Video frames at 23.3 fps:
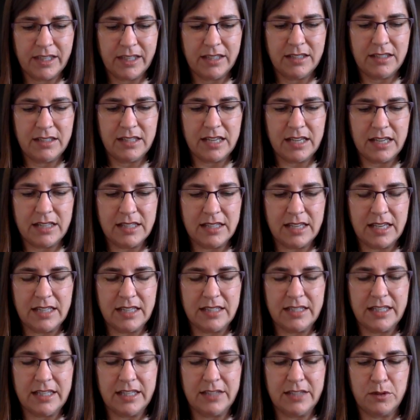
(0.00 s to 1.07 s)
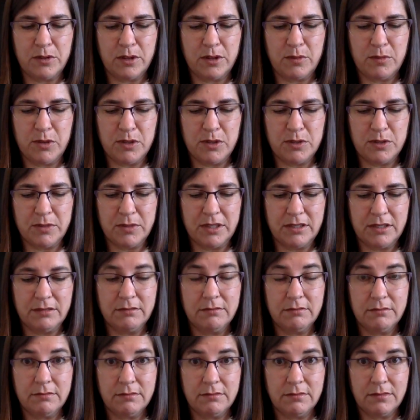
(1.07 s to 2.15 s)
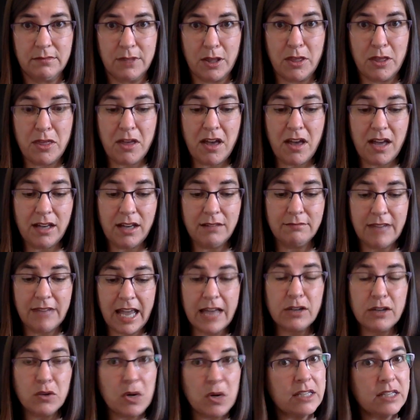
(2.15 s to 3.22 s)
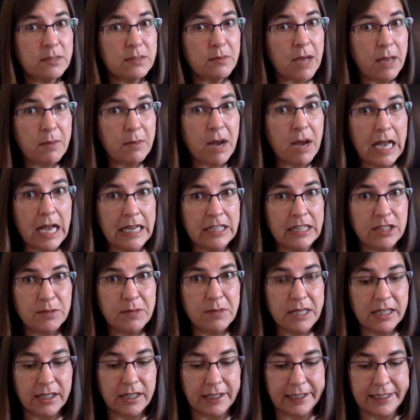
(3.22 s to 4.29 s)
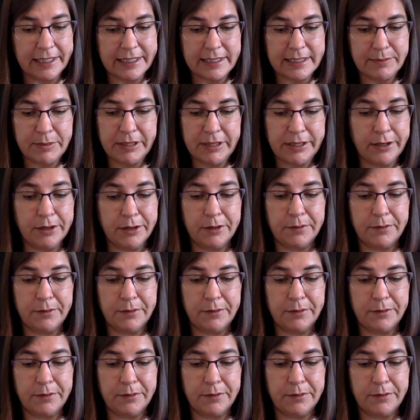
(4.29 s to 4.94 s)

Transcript: Dad's eyes danced with amusement. The thought had crossed my mind, to be honest, but no,